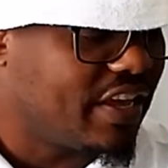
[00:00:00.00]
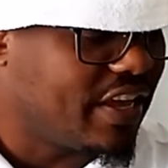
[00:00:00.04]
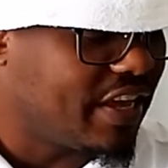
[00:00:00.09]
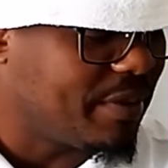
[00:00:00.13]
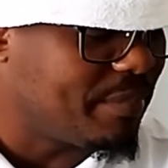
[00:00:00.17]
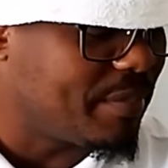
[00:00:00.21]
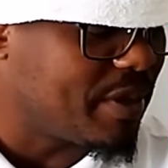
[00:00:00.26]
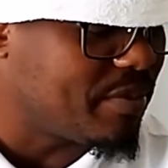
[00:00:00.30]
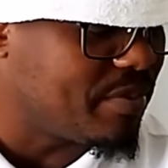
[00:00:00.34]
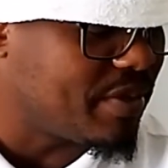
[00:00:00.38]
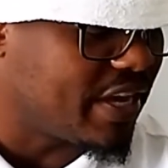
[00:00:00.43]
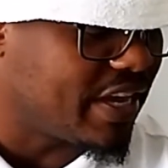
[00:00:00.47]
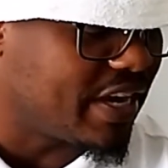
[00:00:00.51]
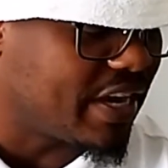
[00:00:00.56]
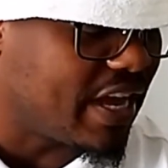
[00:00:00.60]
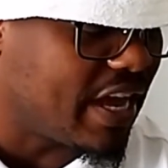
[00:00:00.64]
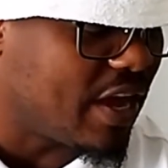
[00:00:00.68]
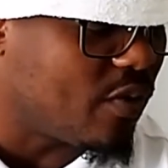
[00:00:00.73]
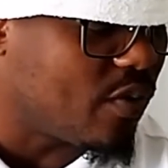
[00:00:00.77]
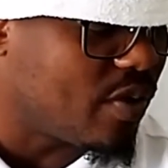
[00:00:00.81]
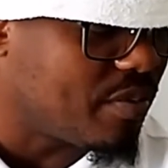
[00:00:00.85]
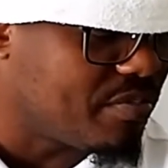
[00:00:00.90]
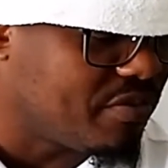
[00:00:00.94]
maybe an
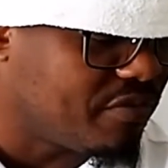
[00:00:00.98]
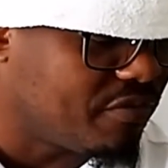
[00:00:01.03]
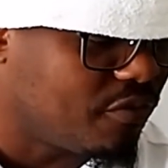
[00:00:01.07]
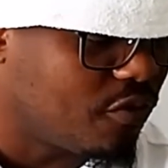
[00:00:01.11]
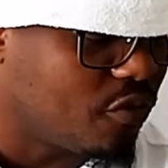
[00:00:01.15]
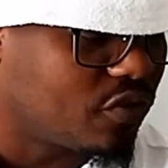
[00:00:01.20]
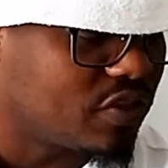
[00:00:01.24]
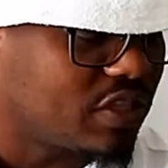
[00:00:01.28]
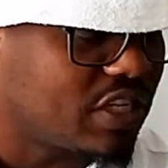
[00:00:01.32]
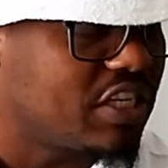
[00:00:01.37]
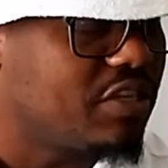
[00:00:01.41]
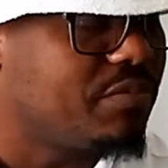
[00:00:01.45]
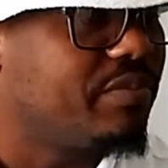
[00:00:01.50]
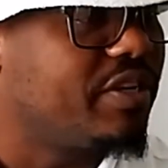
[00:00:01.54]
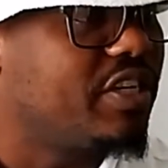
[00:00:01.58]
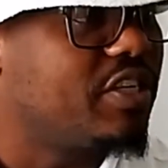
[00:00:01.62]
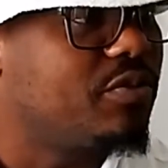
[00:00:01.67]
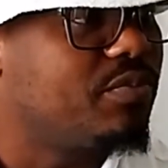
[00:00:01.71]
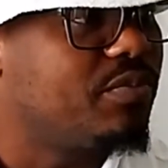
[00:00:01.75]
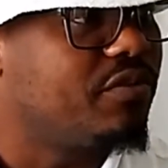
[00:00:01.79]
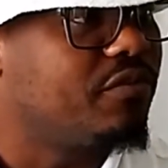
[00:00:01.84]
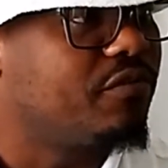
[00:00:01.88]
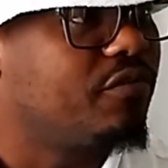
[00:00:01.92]
hour before, 30 minutes
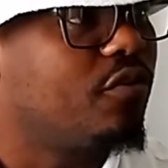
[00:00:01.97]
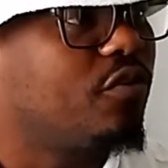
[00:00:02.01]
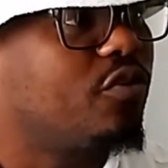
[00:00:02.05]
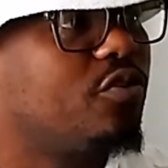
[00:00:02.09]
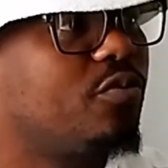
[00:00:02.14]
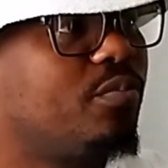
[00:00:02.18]
before you